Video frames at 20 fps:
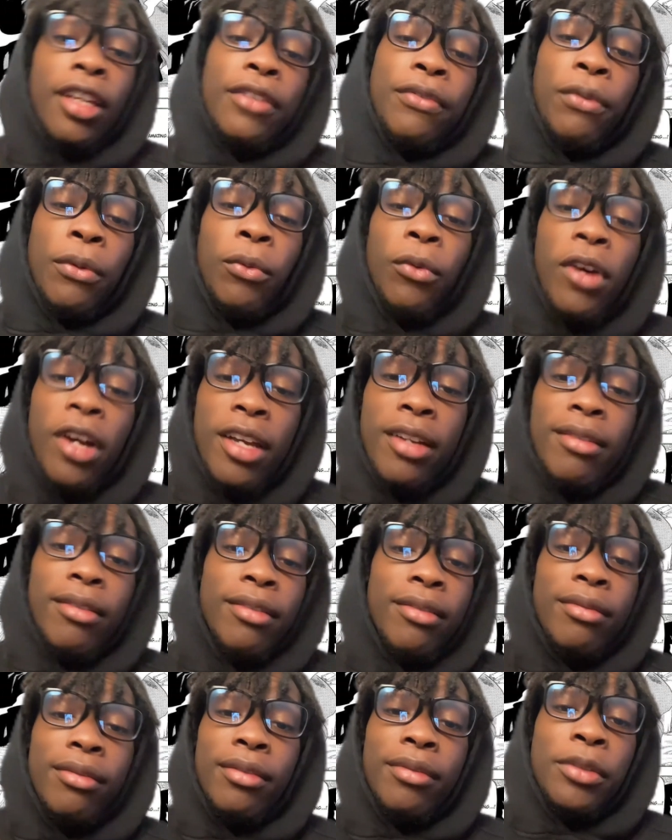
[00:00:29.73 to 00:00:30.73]
for one,
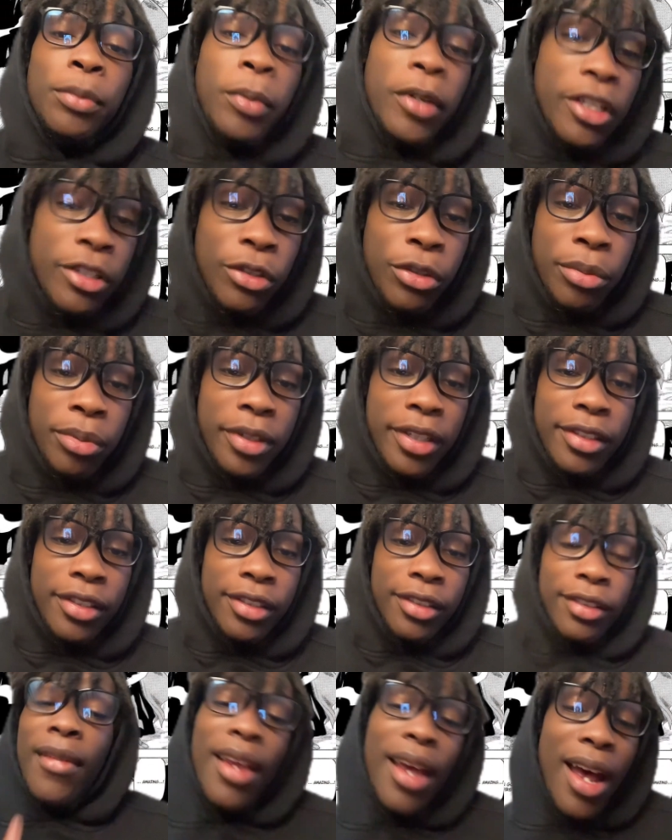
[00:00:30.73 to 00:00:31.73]
spiritual pressure.